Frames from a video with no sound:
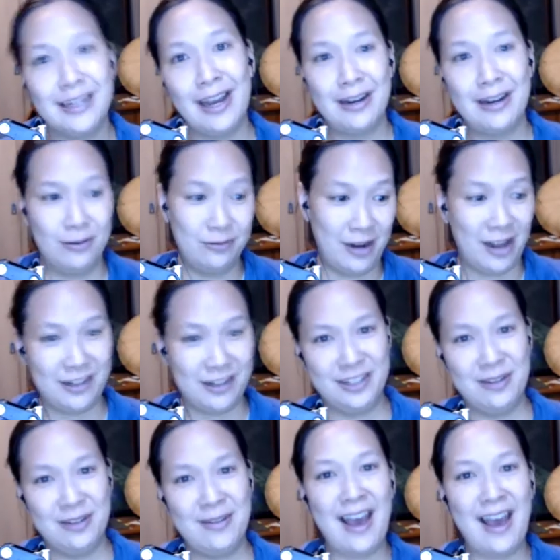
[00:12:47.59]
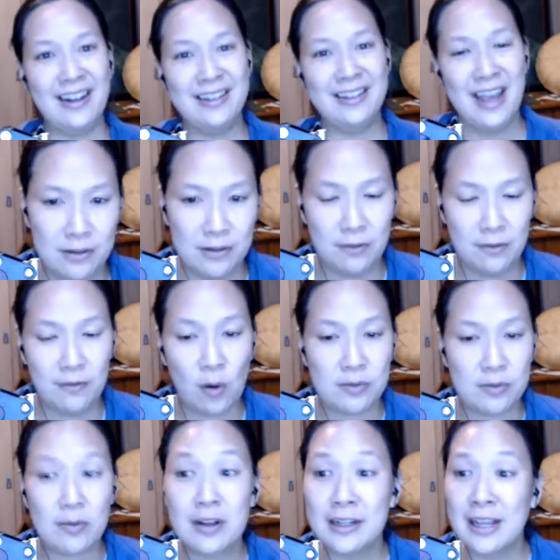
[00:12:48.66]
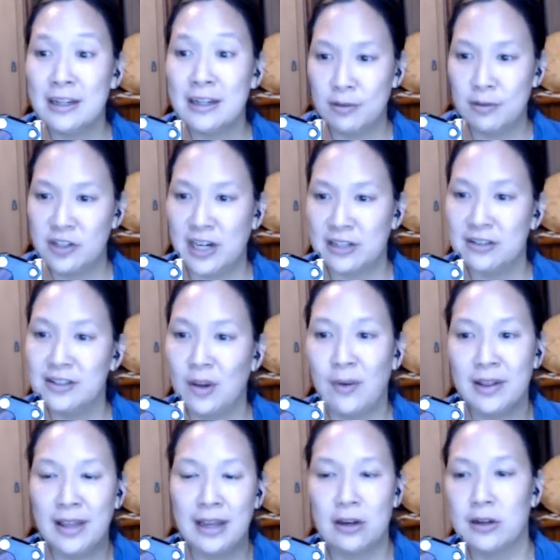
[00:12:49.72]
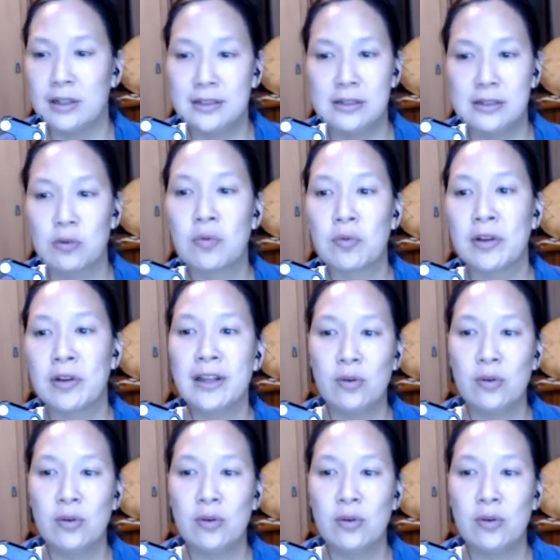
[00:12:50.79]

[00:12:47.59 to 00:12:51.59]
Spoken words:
I know not to do that, which of course we're going to get into projector sewing later because it's a really